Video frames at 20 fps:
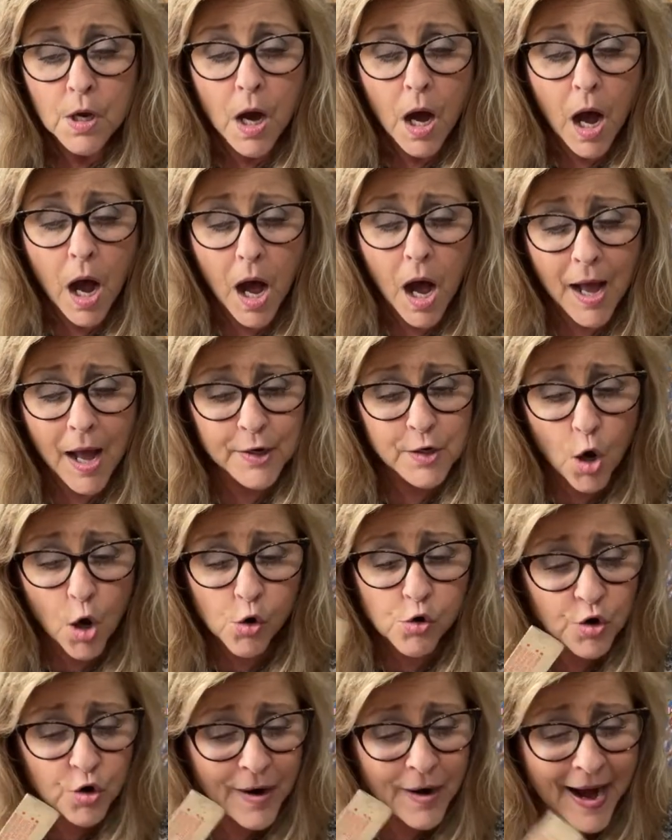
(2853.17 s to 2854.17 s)
Uh, no
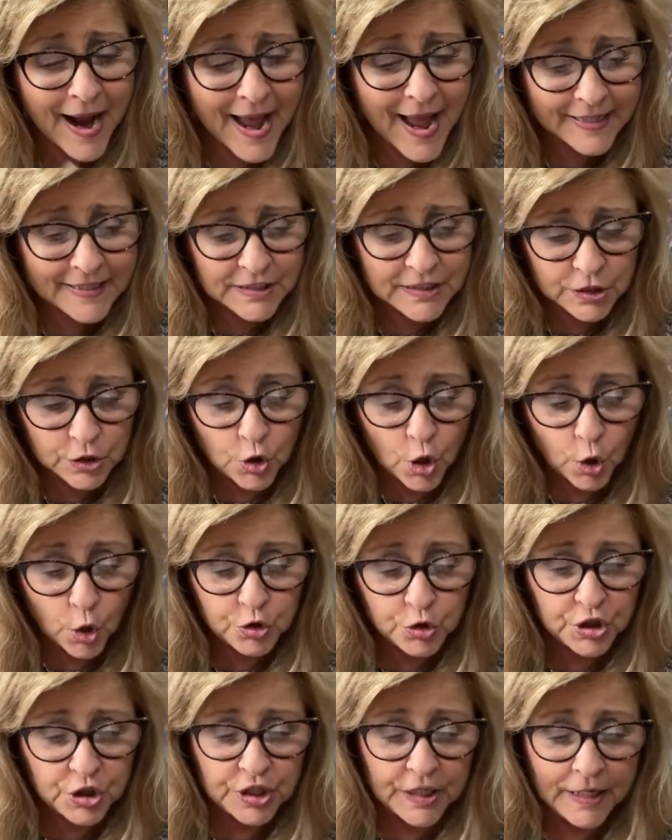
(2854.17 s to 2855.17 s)
cracks, no
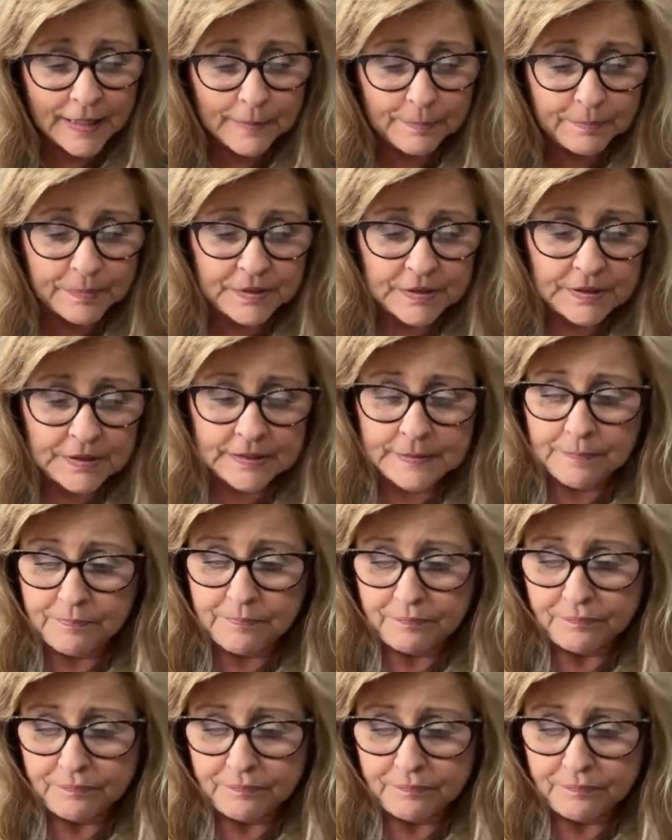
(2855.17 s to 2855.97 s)
chips.